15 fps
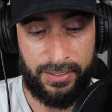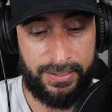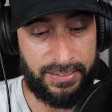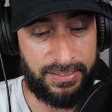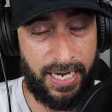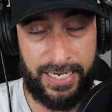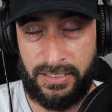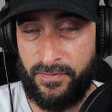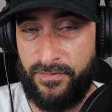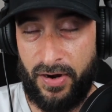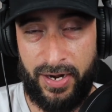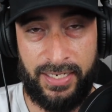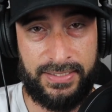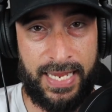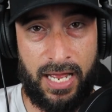This guy's a
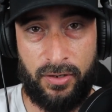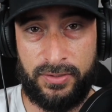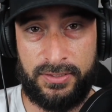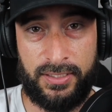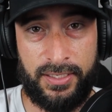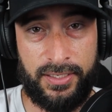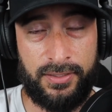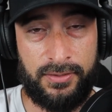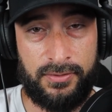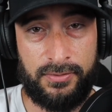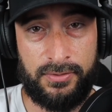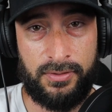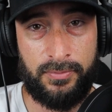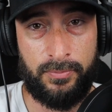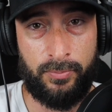very talented
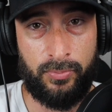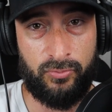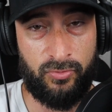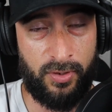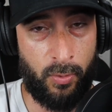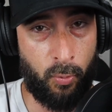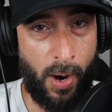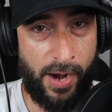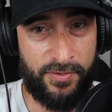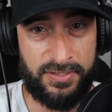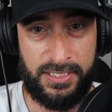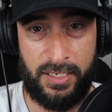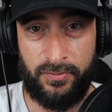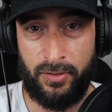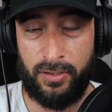wide
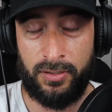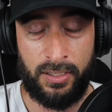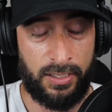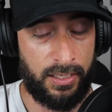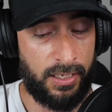receiver.